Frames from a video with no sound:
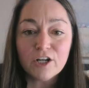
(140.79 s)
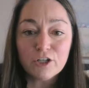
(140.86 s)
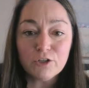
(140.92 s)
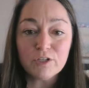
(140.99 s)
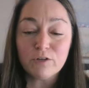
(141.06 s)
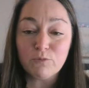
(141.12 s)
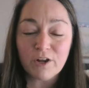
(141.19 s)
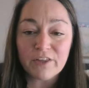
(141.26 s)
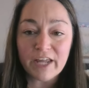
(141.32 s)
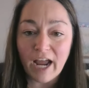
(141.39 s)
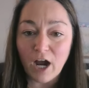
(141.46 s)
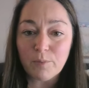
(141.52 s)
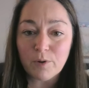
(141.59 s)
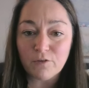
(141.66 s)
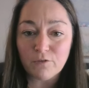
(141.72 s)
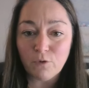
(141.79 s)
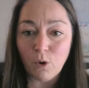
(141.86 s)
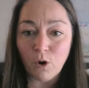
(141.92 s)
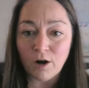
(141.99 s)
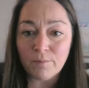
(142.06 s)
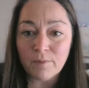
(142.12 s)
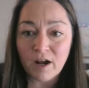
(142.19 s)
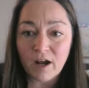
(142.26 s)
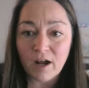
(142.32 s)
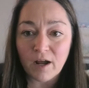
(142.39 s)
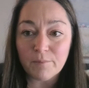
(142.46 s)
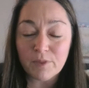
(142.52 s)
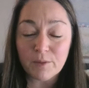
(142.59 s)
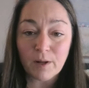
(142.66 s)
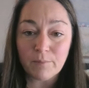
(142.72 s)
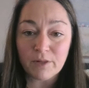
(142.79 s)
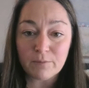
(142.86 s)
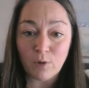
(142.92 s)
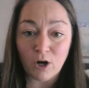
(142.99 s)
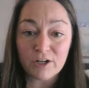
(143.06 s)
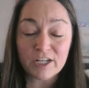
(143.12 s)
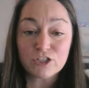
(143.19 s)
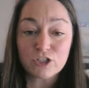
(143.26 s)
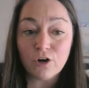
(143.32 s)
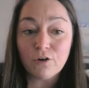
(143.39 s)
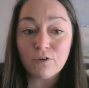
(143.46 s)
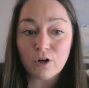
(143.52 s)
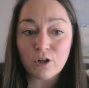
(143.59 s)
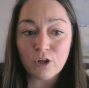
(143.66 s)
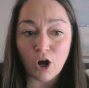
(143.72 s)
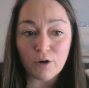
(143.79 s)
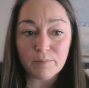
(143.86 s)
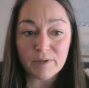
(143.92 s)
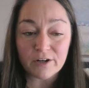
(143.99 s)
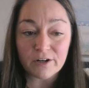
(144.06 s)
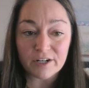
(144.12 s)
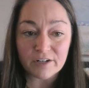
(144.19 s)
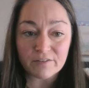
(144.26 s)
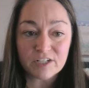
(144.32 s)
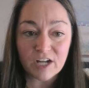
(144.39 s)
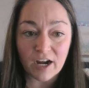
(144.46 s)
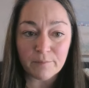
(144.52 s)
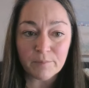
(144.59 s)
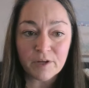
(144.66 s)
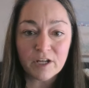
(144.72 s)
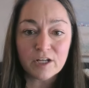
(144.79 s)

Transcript: you can really outperform um, the public markets over a long period of time.